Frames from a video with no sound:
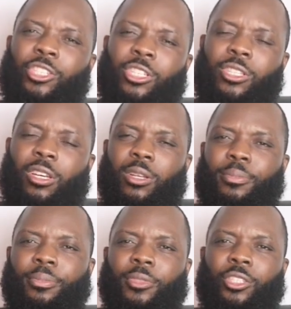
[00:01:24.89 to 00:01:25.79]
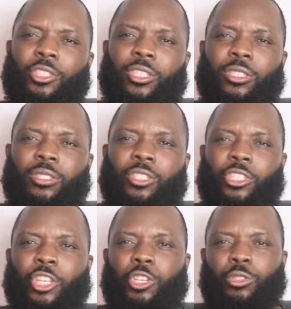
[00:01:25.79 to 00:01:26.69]
she's
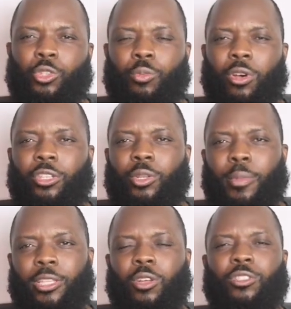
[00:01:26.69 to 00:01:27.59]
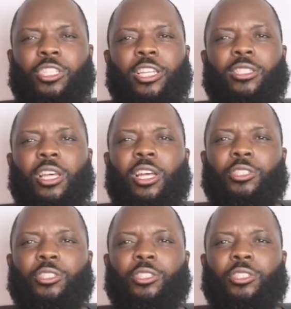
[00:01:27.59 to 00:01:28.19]
a YouTuber. She makes content.